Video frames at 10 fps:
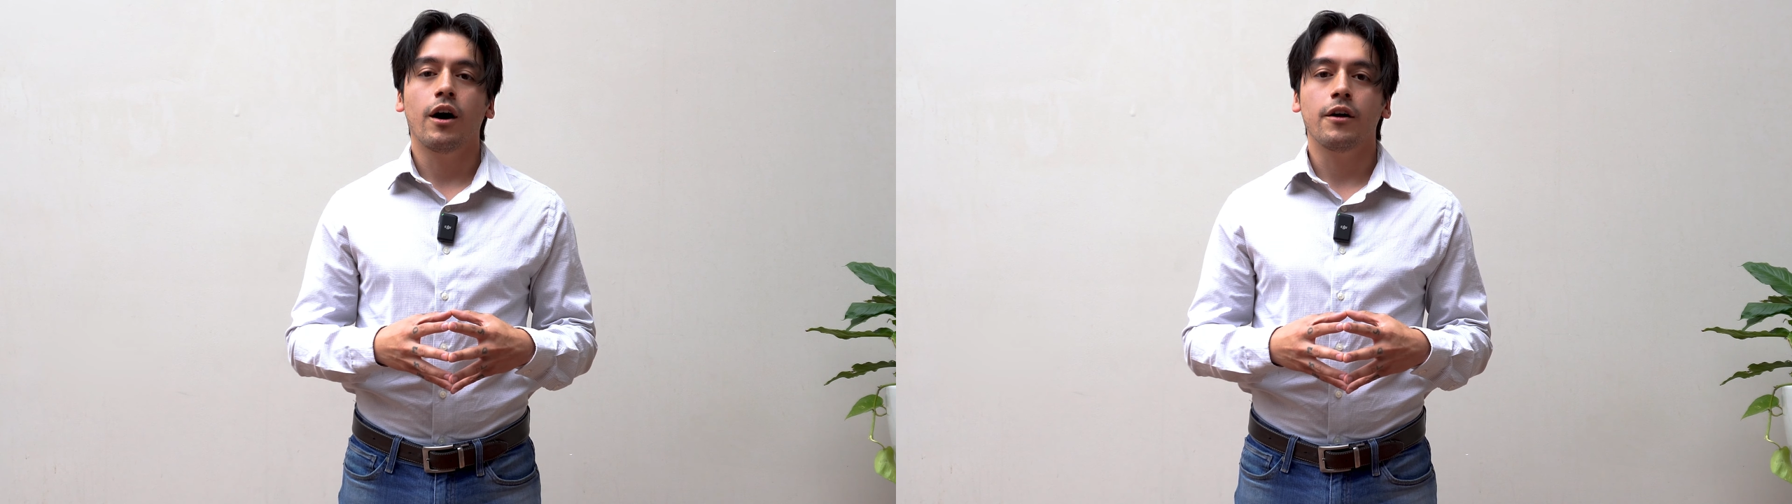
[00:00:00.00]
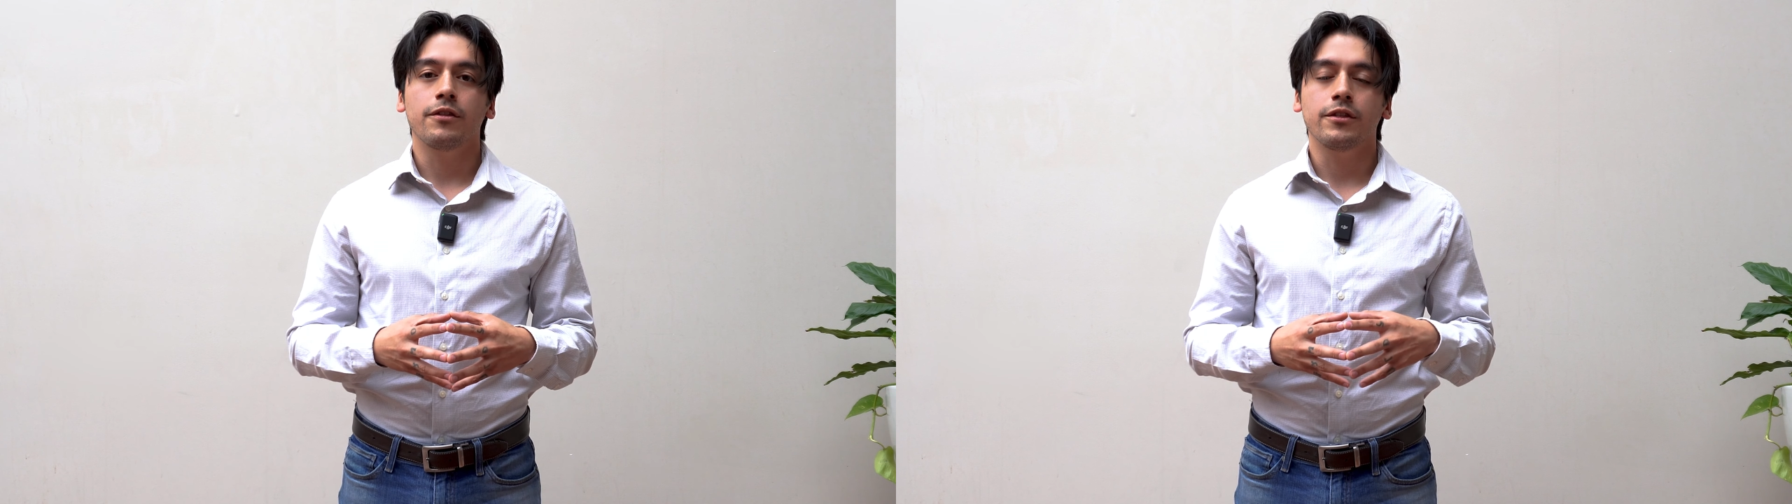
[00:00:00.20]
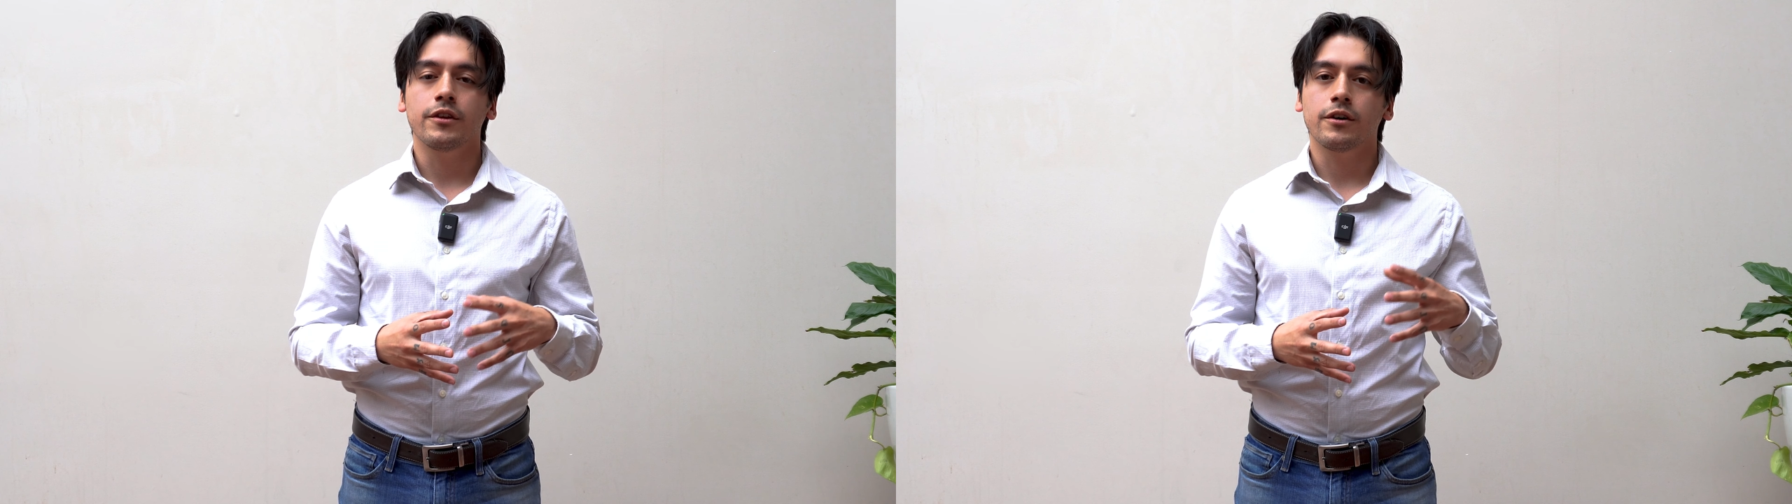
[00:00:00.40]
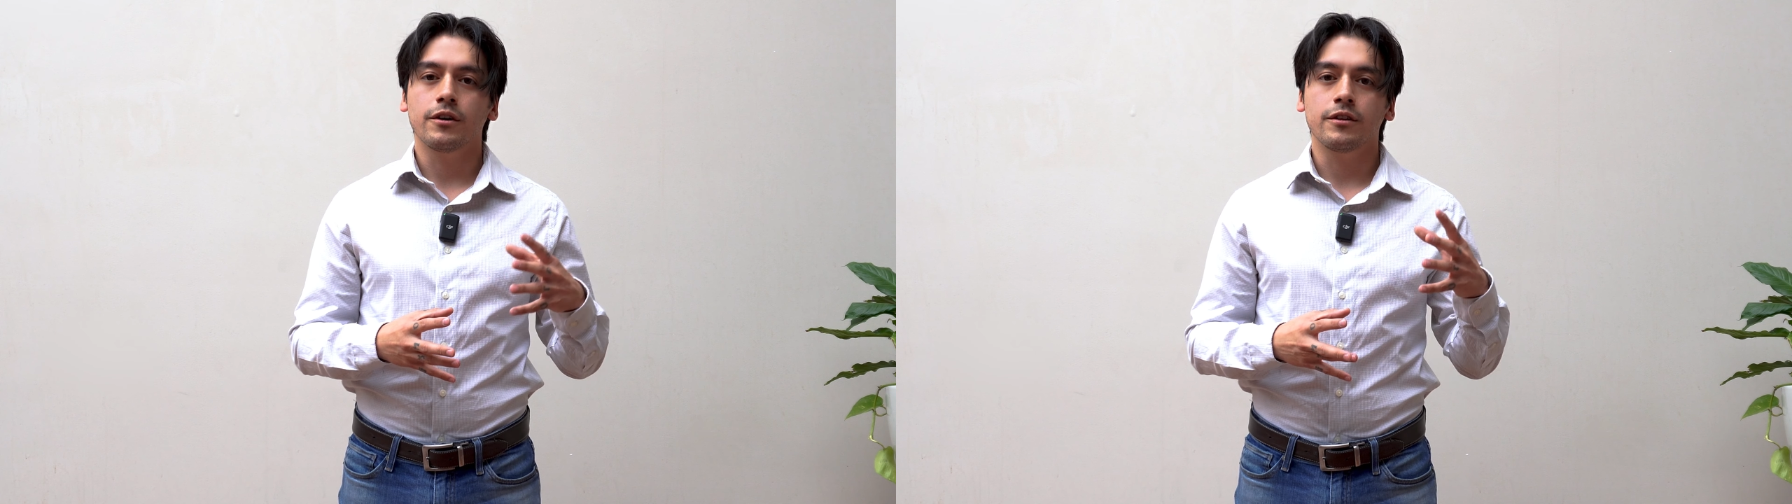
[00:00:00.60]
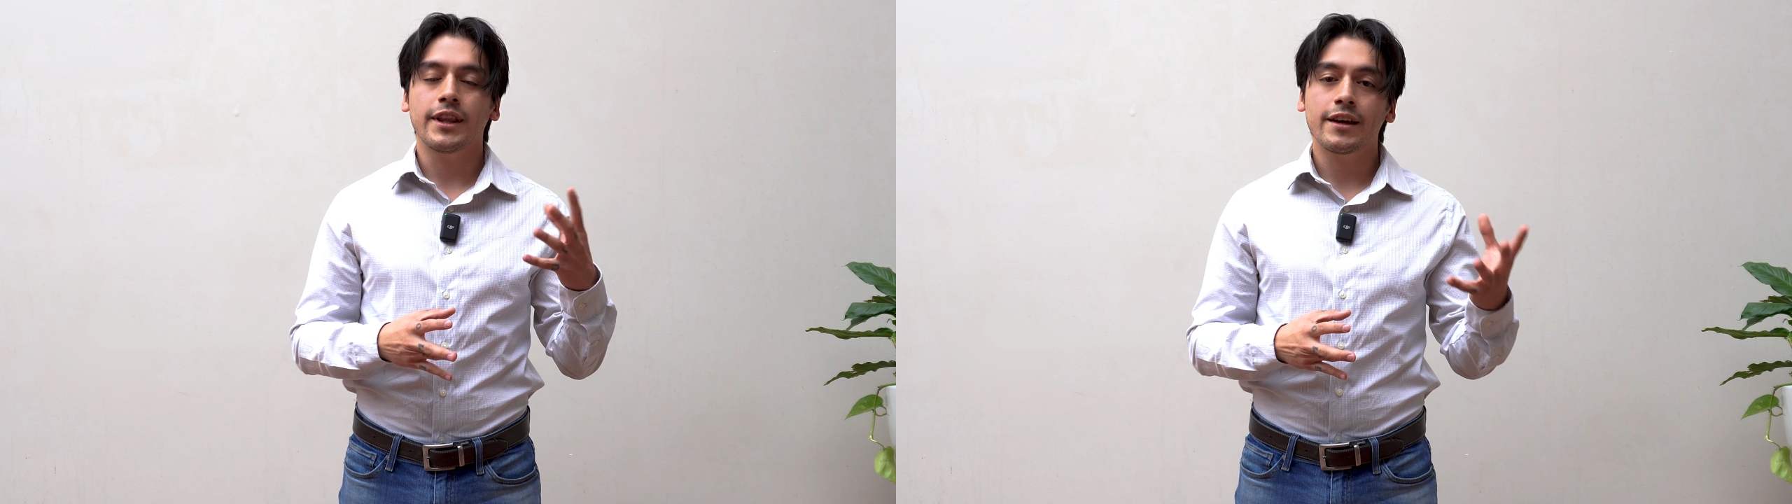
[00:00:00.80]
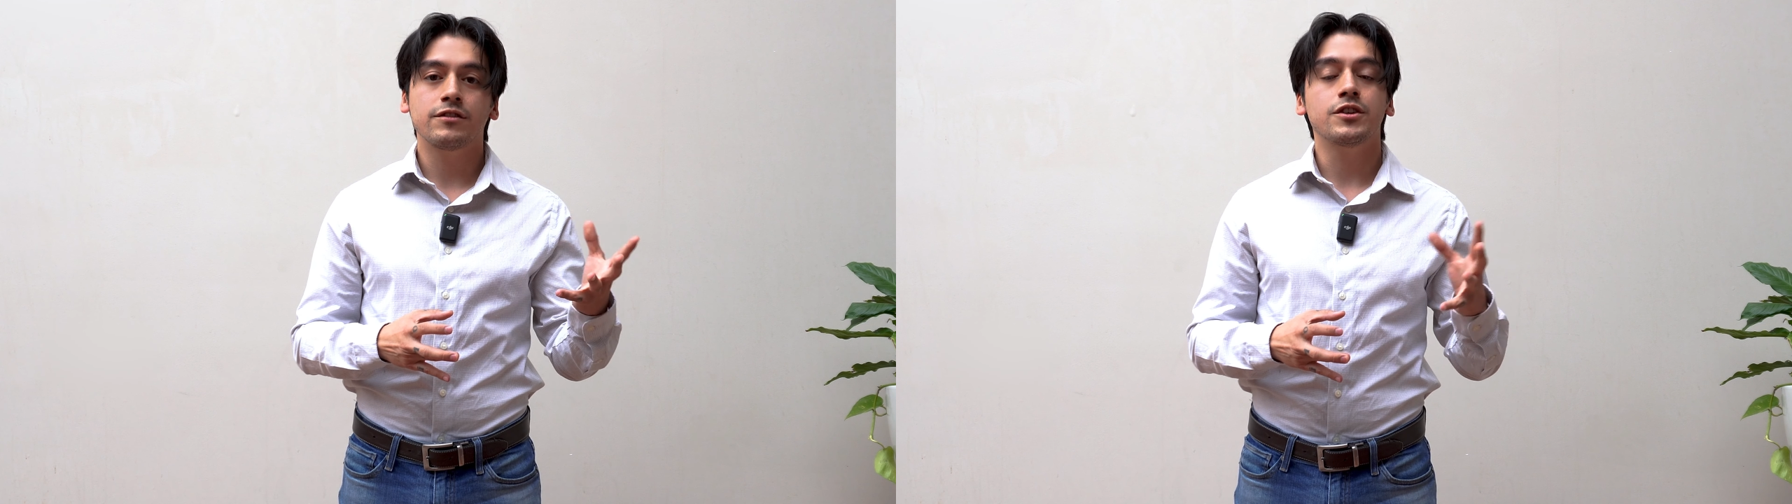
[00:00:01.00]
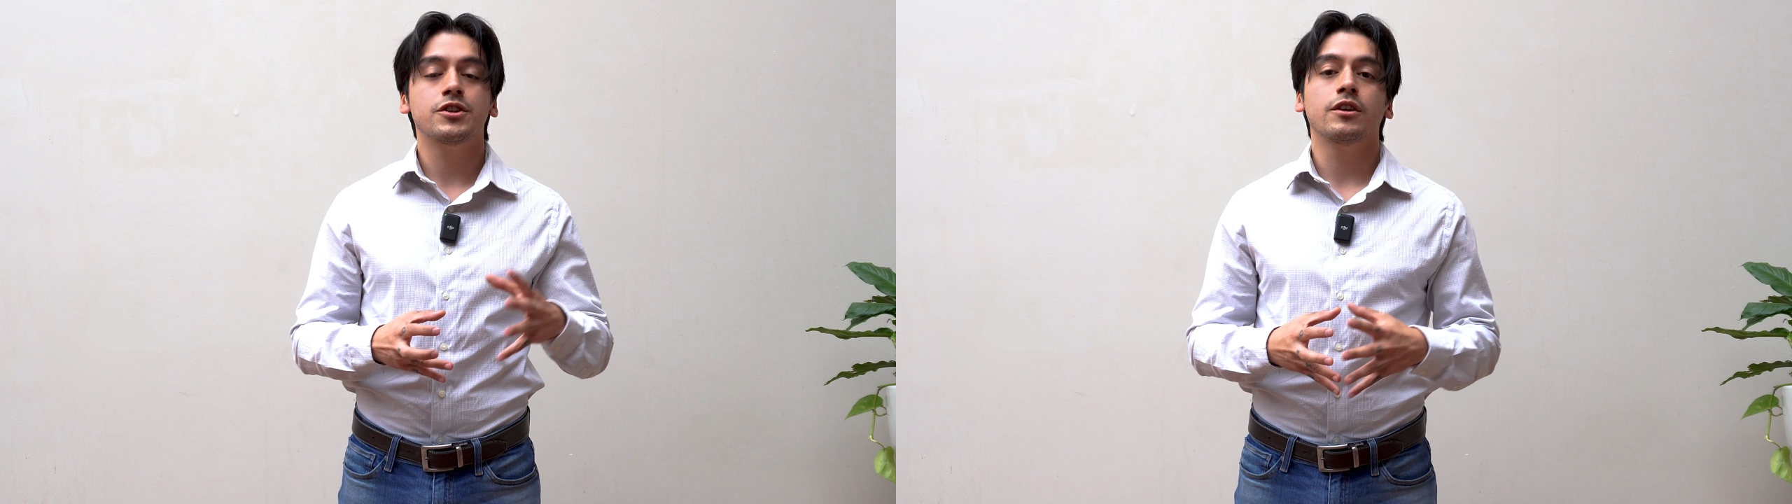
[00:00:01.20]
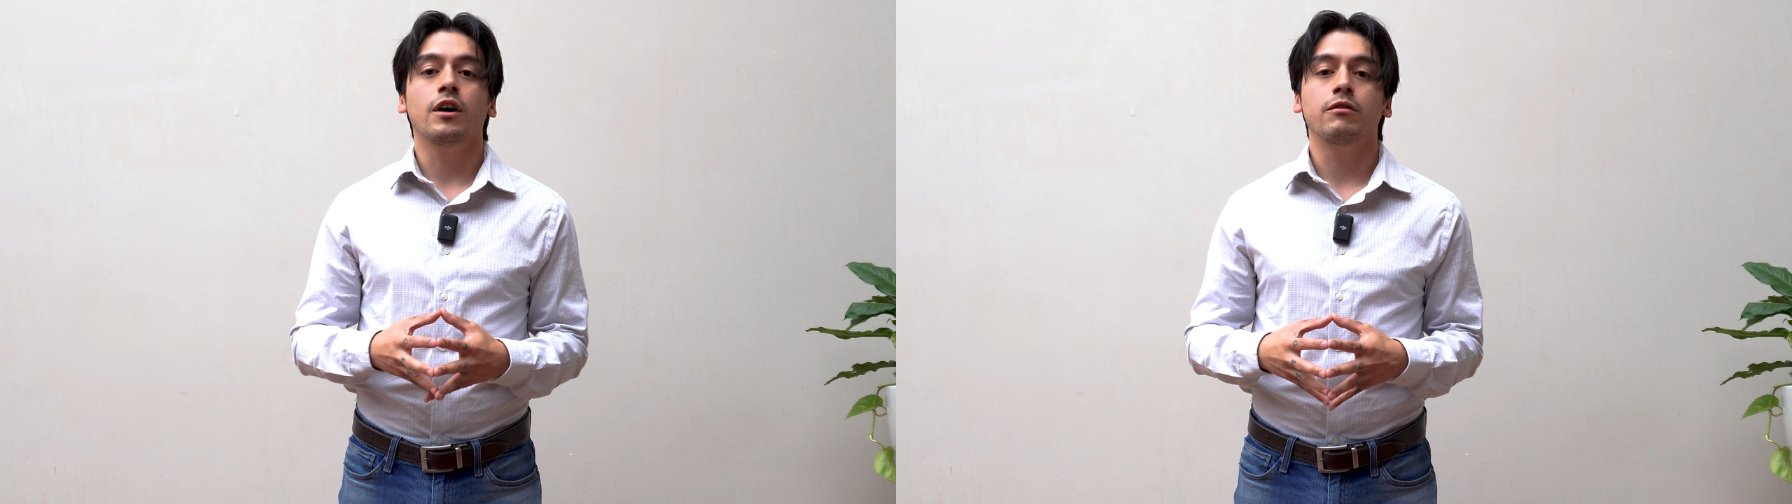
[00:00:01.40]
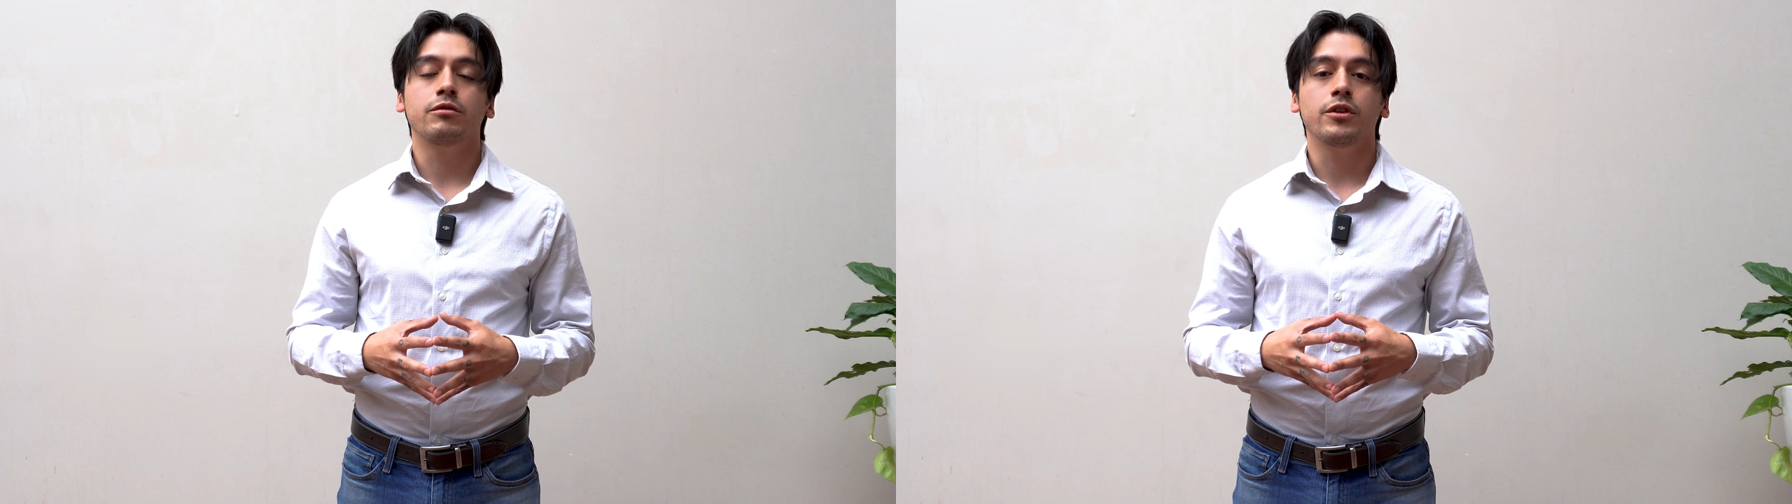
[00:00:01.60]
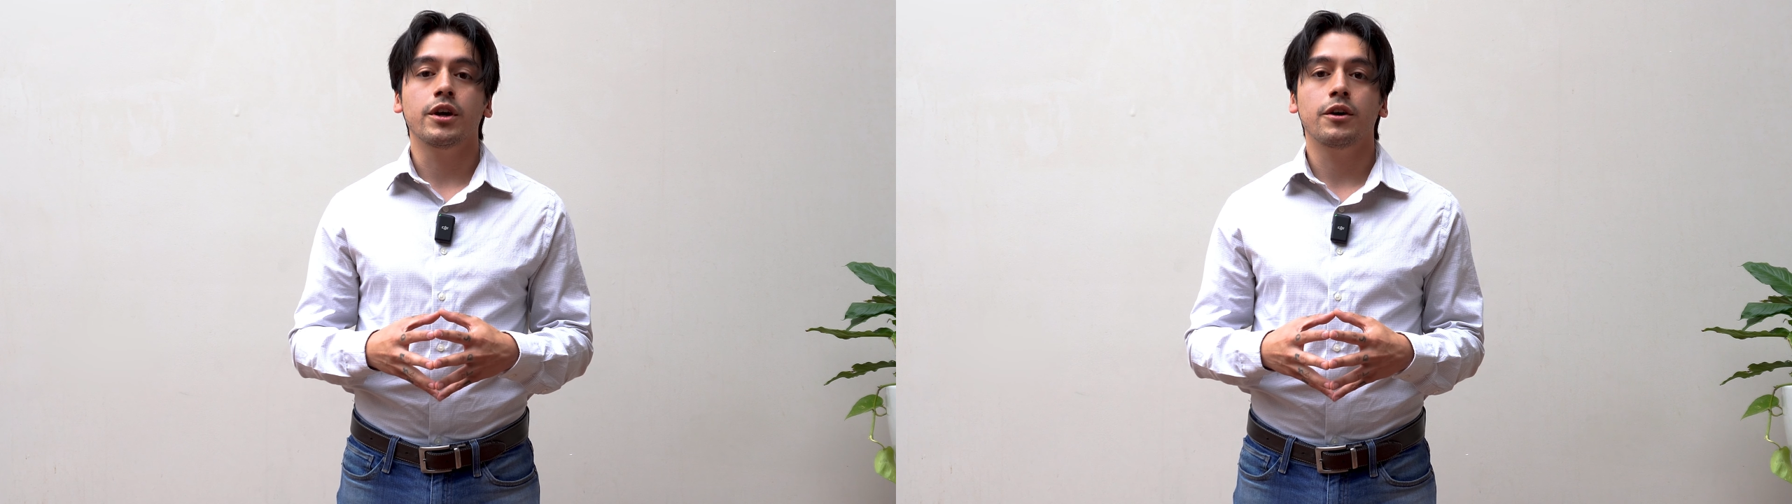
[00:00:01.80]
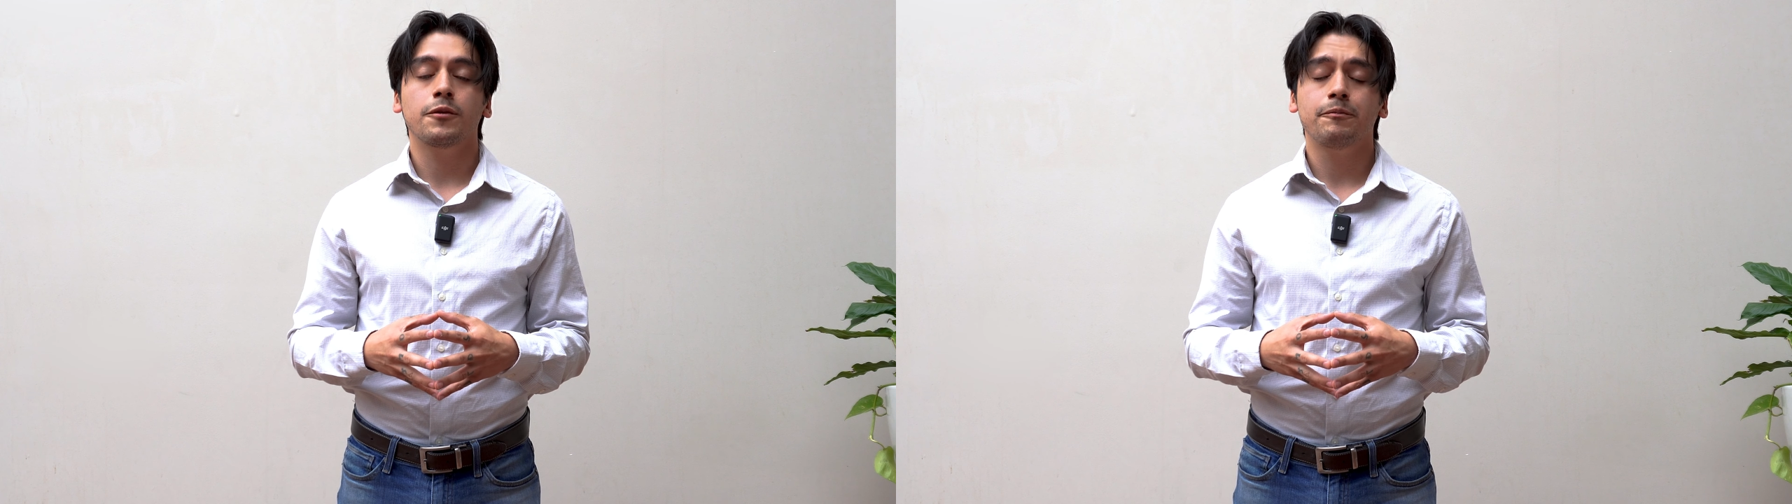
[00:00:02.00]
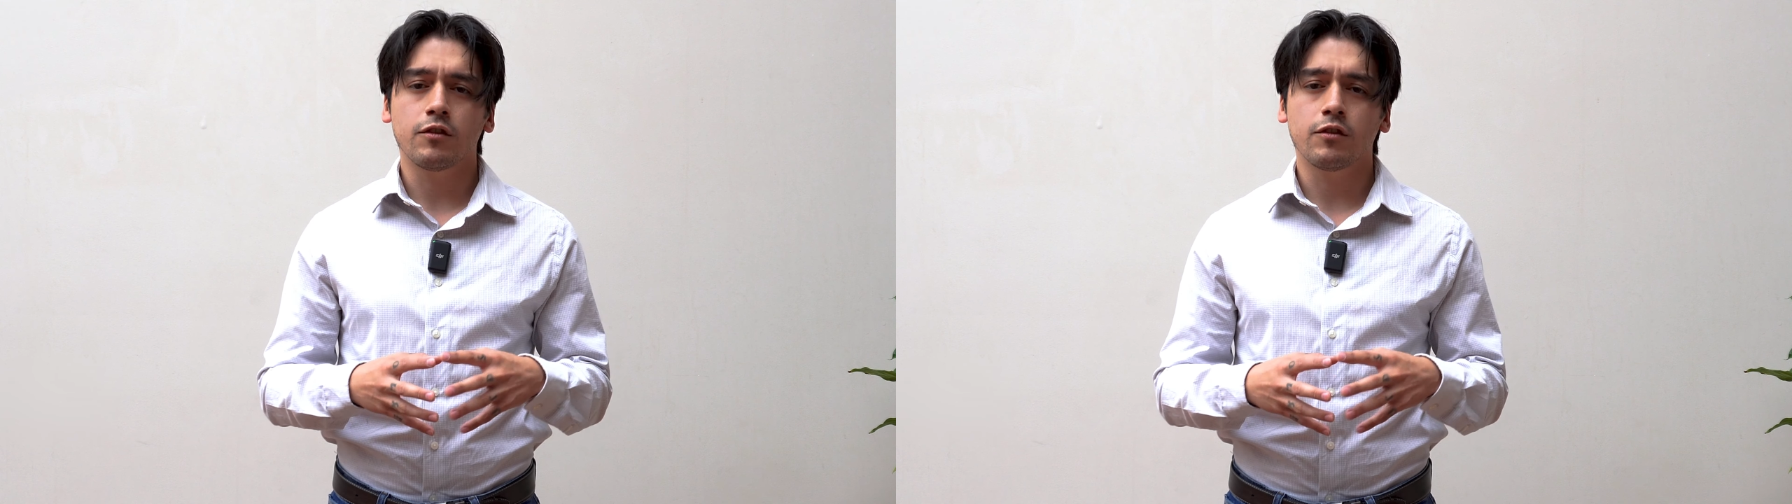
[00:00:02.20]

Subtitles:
on the last digit of their